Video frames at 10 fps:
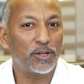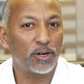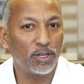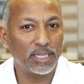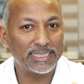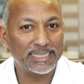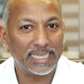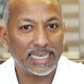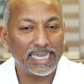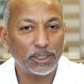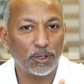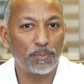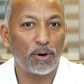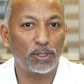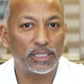you're looking to lease or
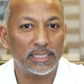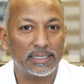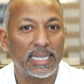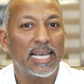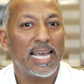purchase,